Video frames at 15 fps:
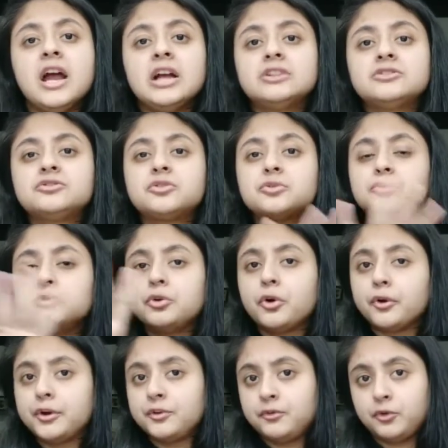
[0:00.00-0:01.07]
through
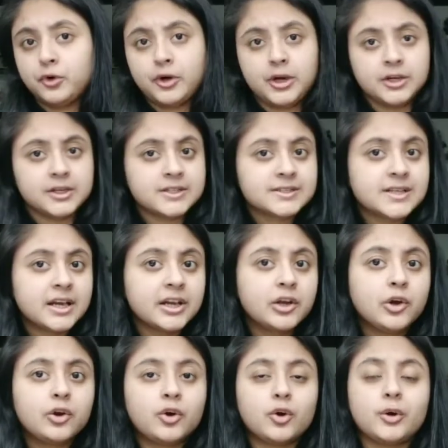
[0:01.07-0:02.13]
your, if you're understanding
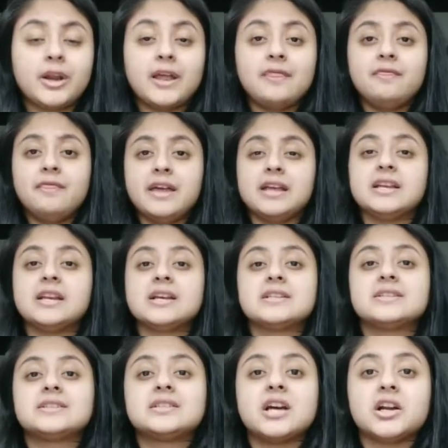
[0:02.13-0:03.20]
or not, and then
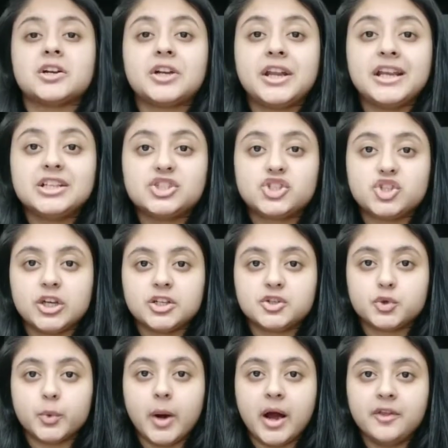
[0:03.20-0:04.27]
start teaching
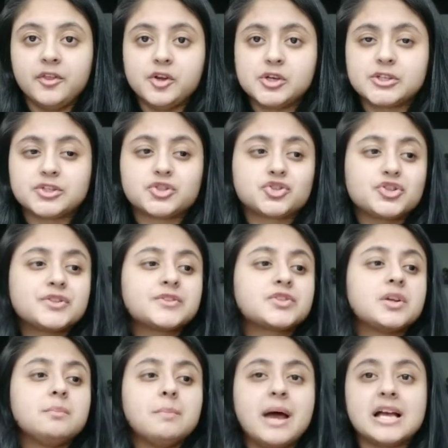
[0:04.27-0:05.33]
to others. Just
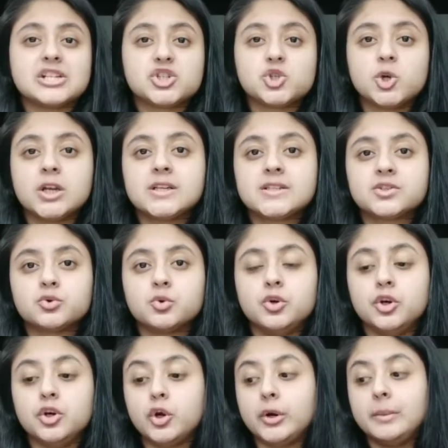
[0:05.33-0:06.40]
imaginary
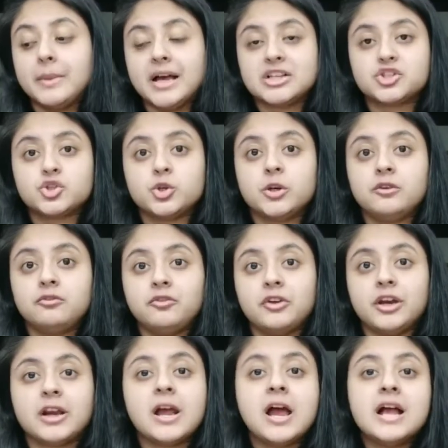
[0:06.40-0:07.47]
student or imaginary
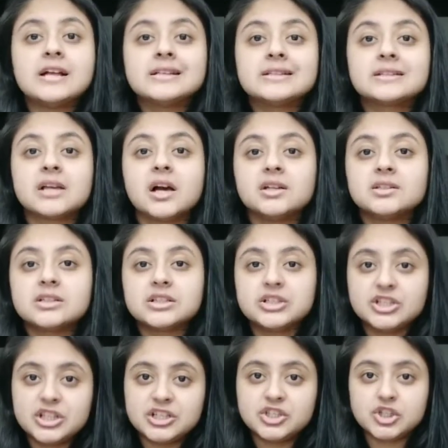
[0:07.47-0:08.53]
friend, start
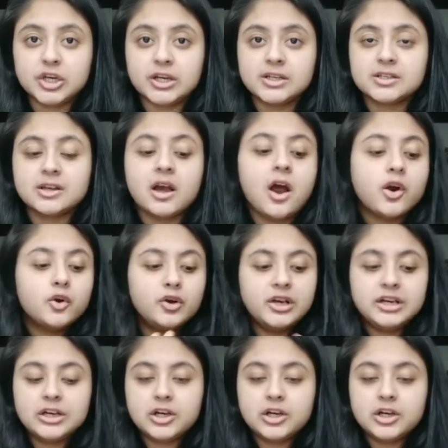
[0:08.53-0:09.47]
teaching. Read a